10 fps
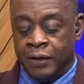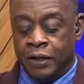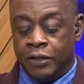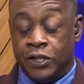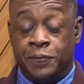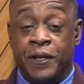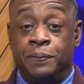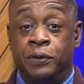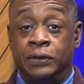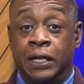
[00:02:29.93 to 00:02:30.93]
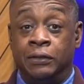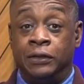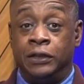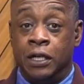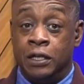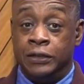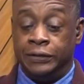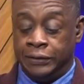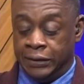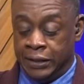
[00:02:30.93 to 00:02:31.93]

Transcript: The suspect pulled out a gun